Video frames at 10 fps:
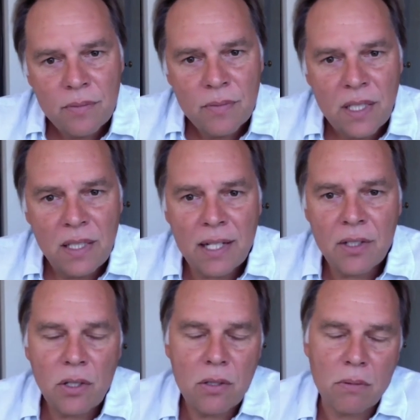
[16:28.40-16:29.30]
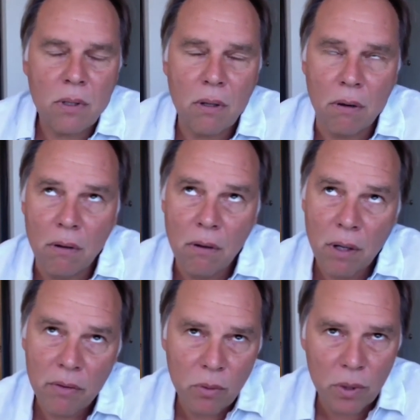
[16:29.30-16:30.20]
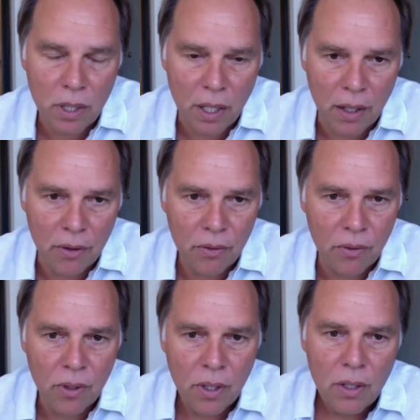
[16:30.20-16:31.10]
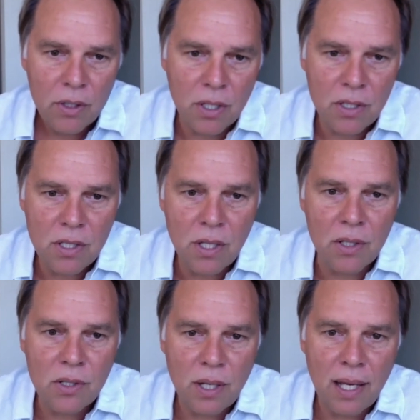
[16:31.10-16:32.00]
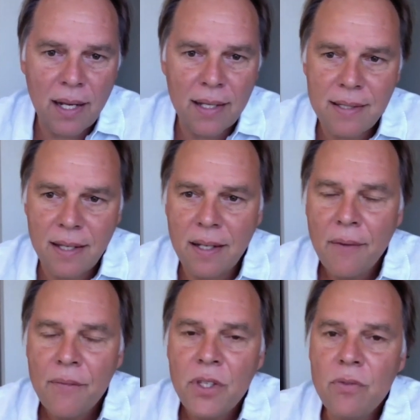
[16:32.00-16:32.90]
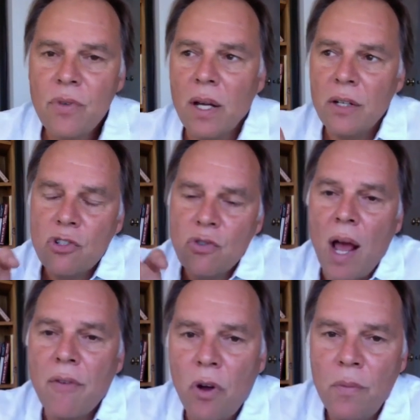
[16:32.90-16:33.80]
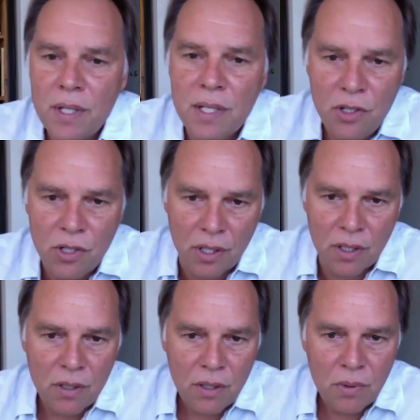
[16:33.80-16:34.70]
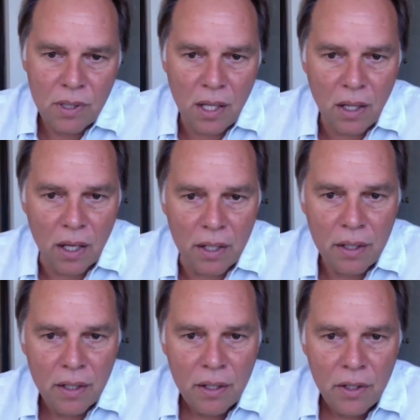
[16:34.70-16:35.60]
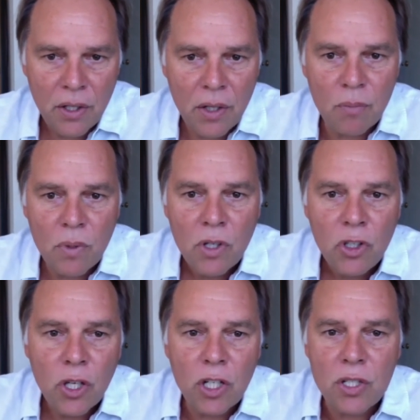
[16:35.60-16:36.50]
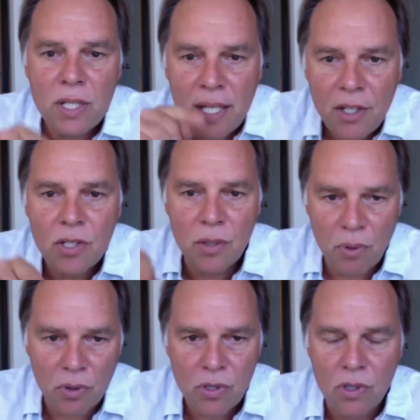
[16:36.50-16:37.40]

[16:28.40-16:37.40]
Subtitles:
And the actor goes, oh, I don't know, I haven't worked it out, or such and such. And I said, you've got to drive home the teaching with that line. You got to teach the person.